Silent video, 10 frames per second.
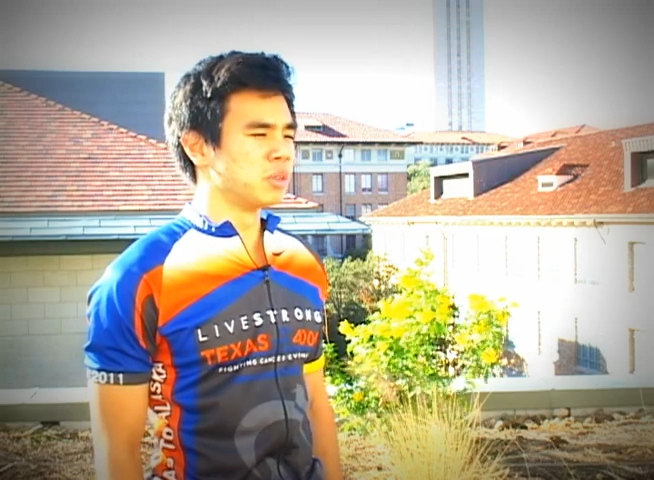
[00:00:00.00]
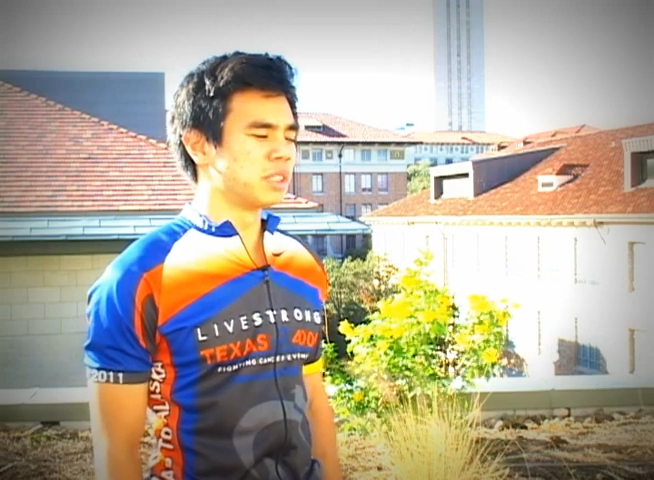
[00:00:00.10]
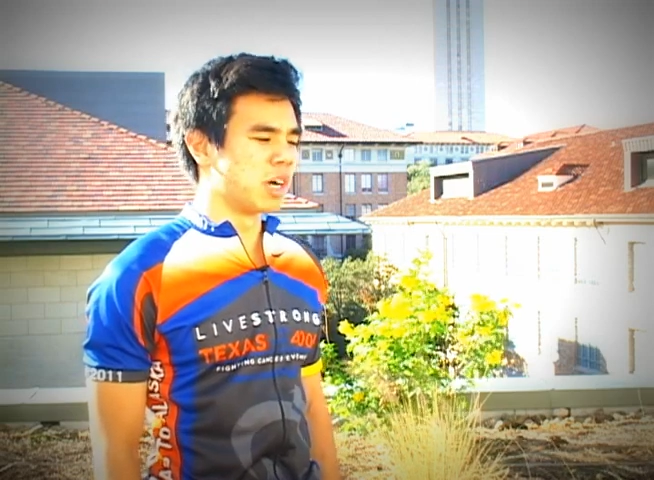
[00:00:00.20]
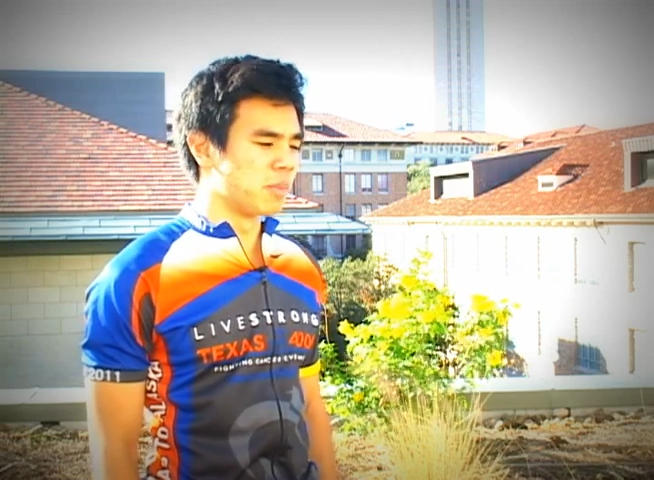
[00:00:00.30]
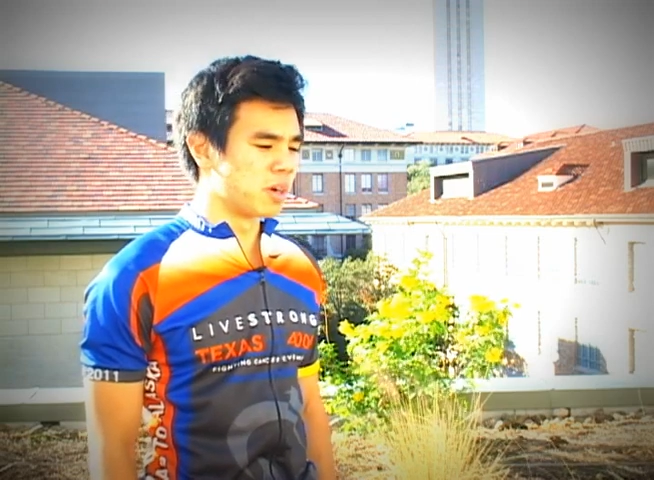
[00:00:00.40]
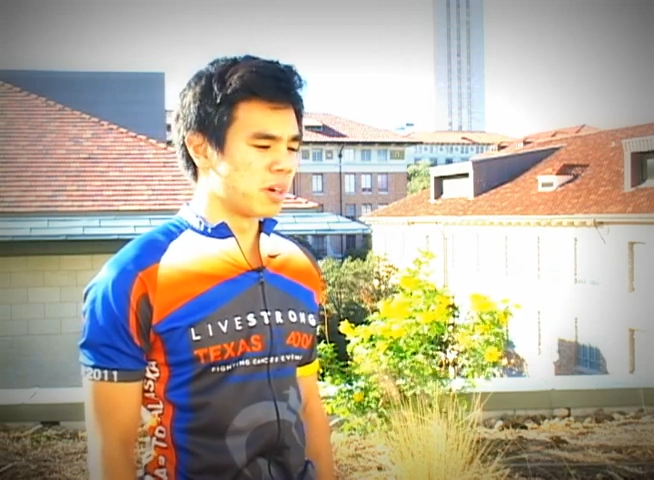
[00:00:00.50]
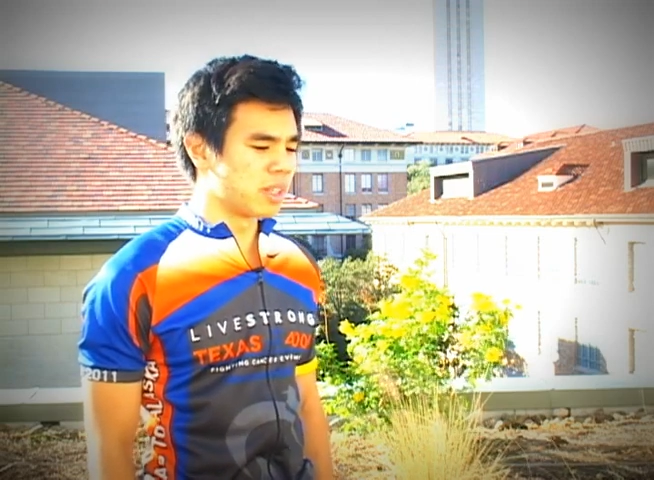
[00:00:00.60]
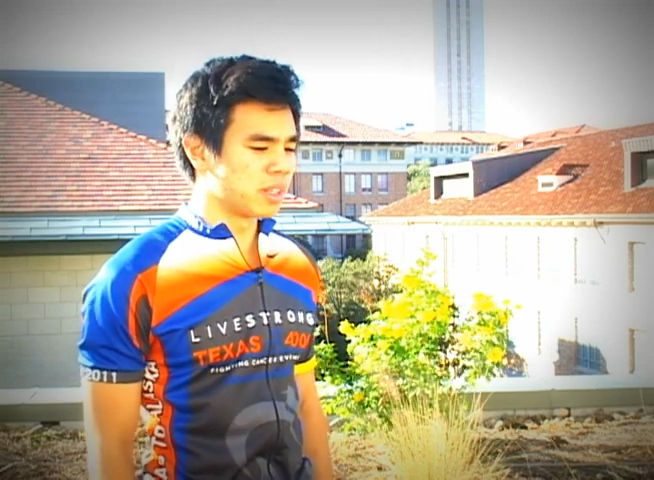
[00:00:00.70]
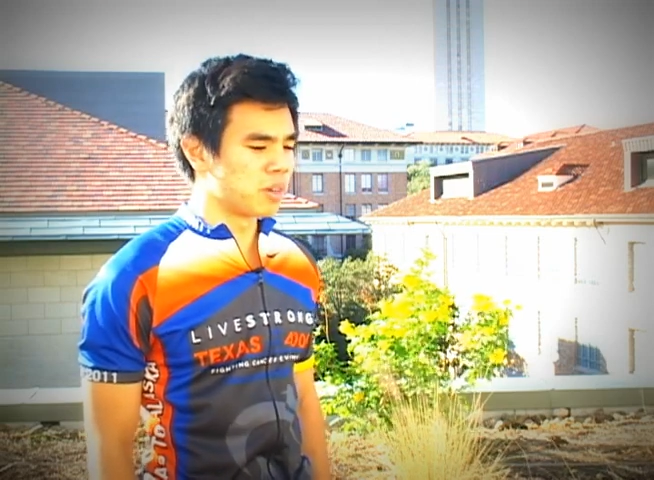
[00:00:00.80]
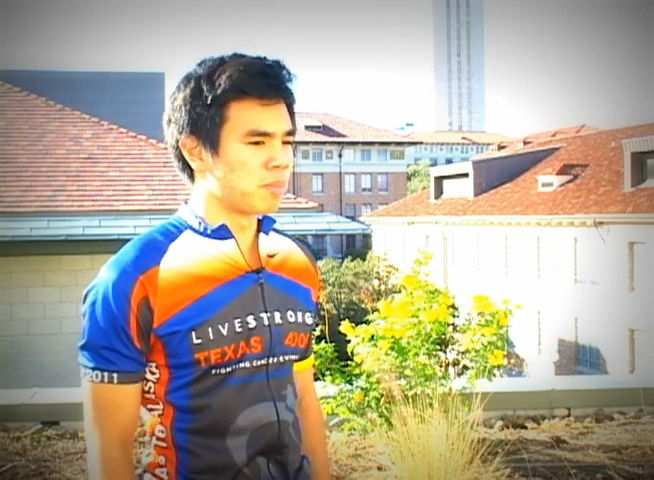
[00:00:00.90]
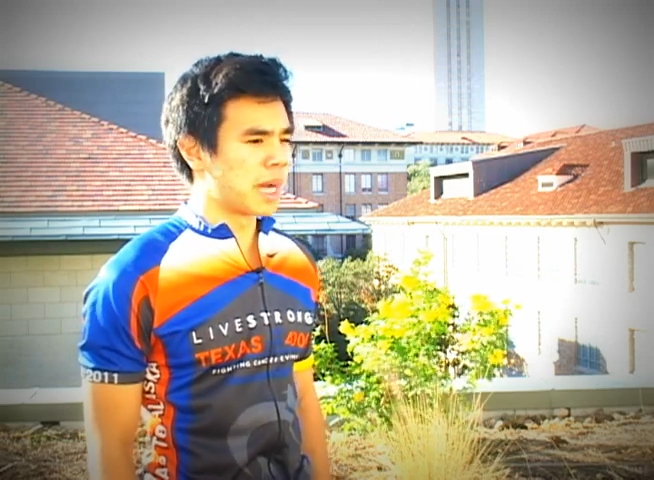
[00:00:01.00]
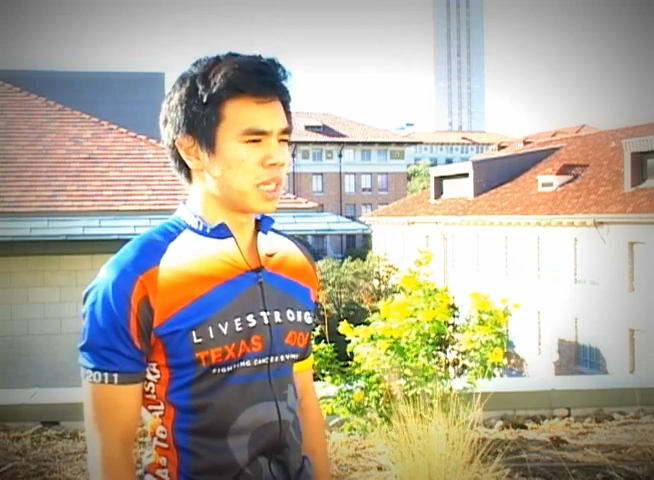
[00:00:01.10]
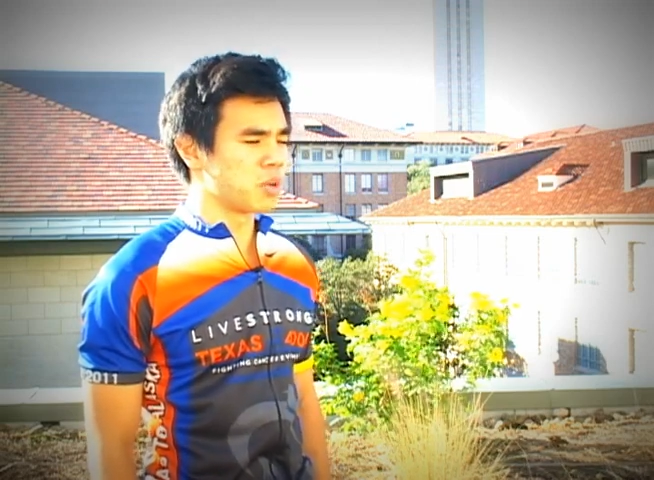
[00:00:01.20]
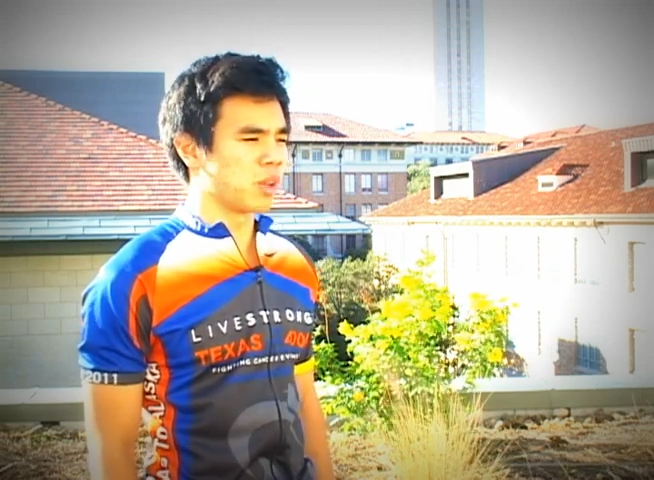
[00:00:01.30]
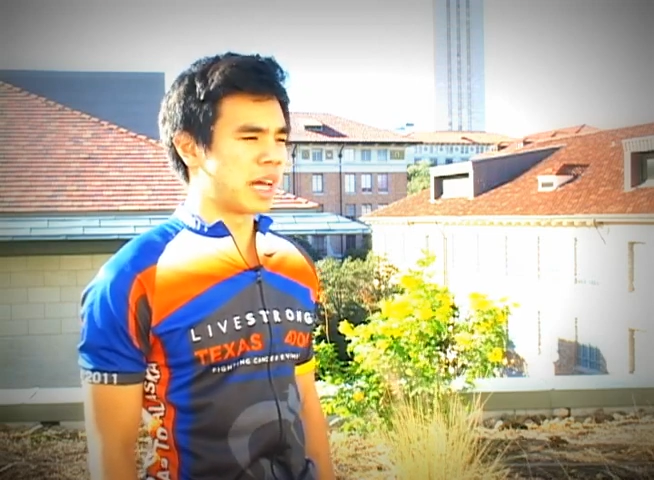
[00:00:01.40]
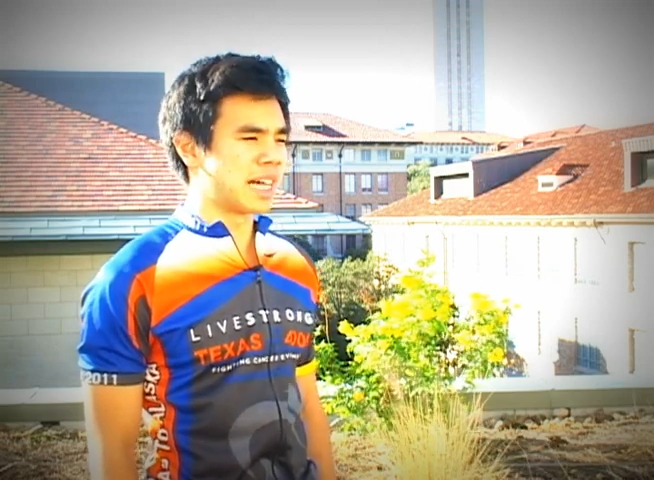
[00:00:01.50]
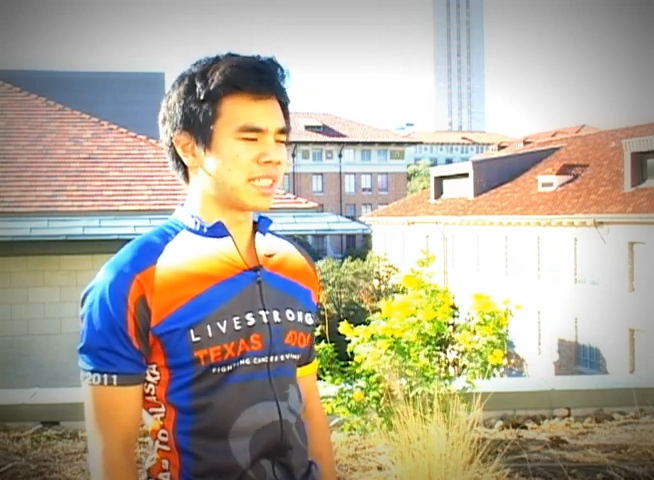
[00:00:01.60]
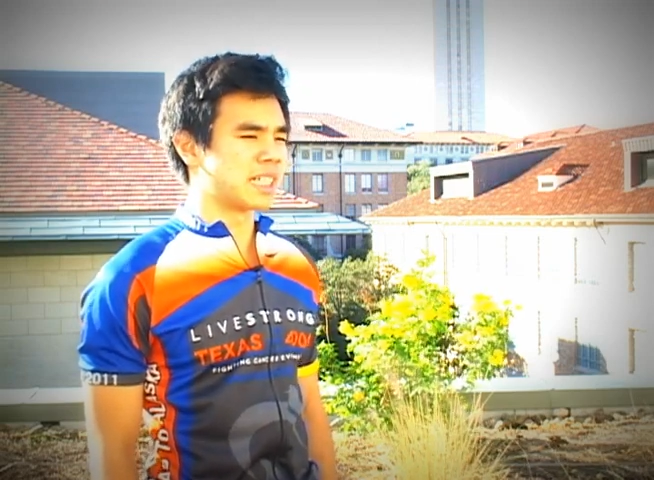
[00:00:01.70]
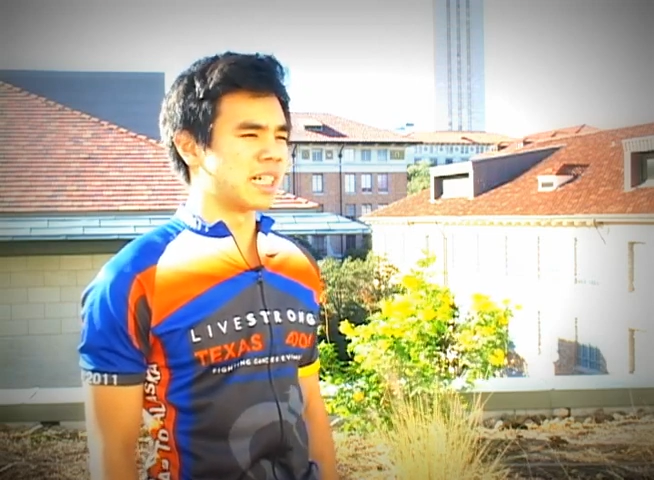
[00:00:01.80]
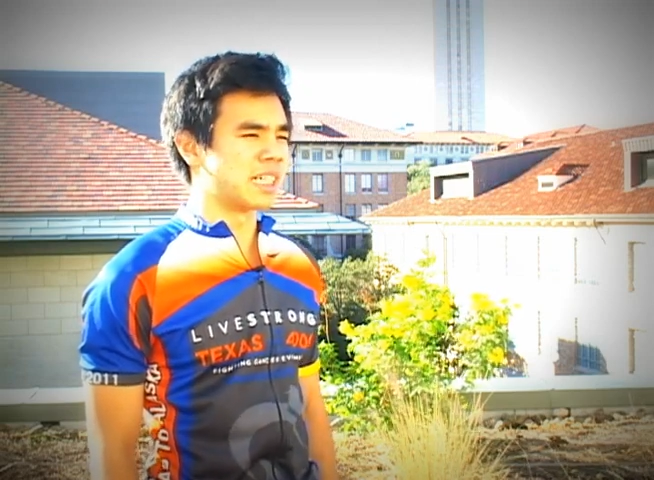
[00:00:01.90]
whole summer and you're biking to
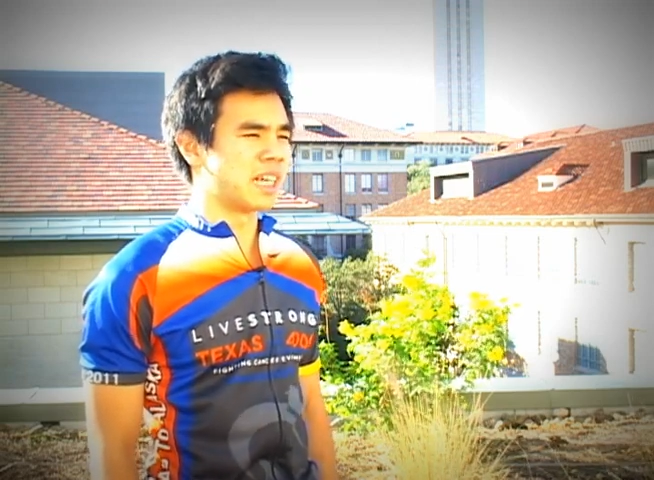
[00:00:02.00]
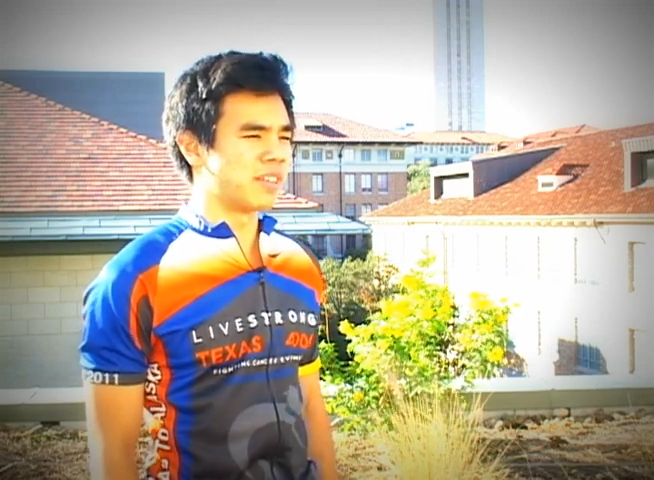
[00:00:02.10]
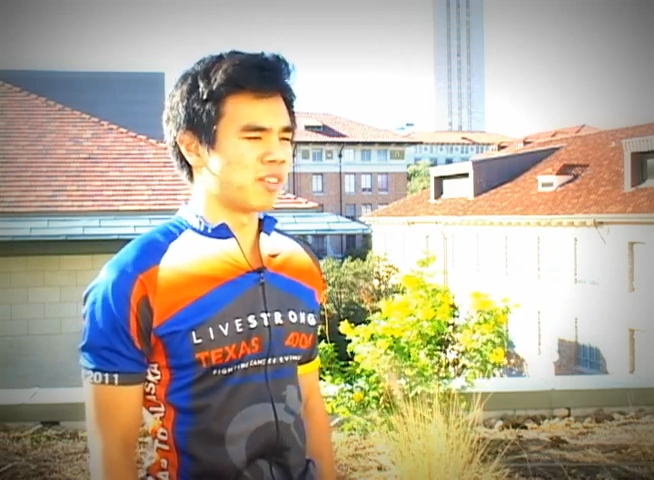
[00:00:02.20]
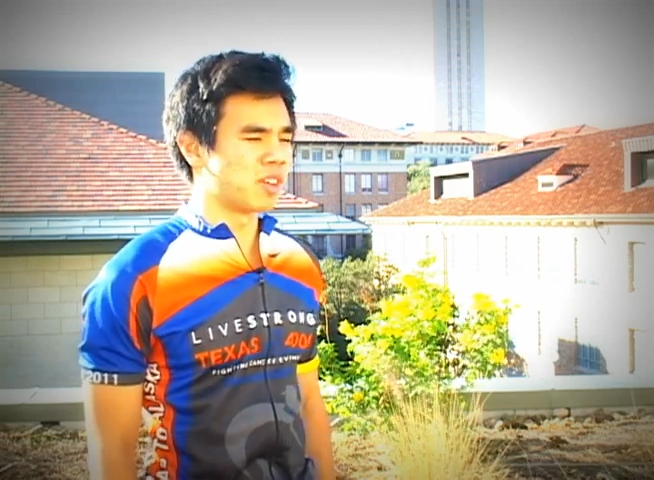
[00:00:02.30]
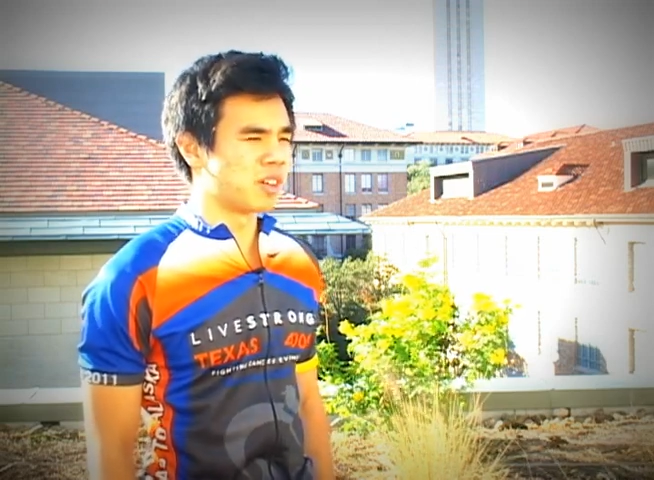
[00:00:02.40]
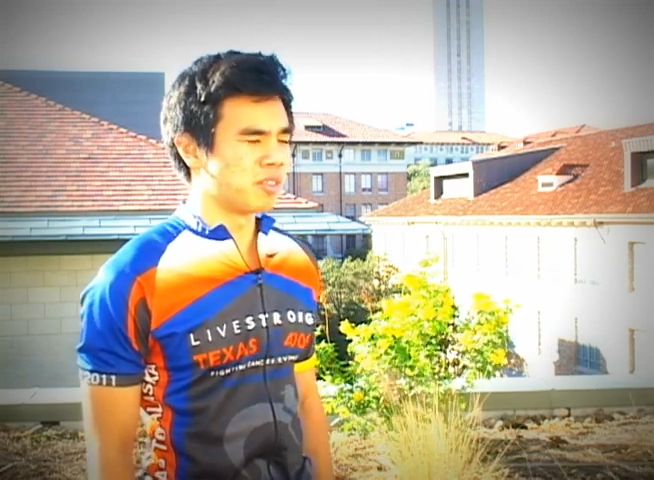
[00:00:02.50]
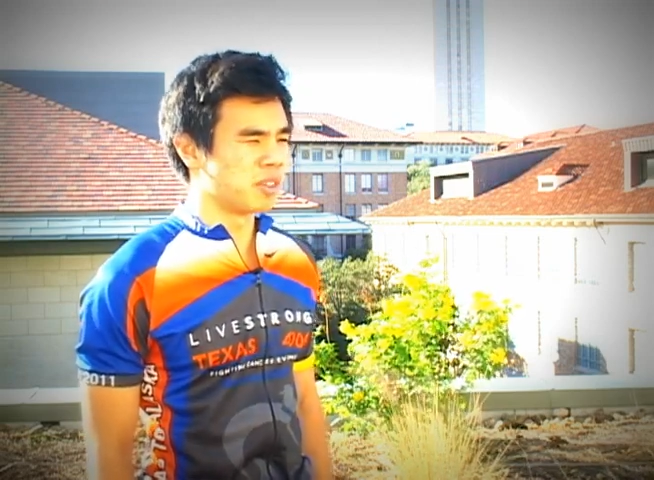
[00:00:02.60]
Alaska and I'd never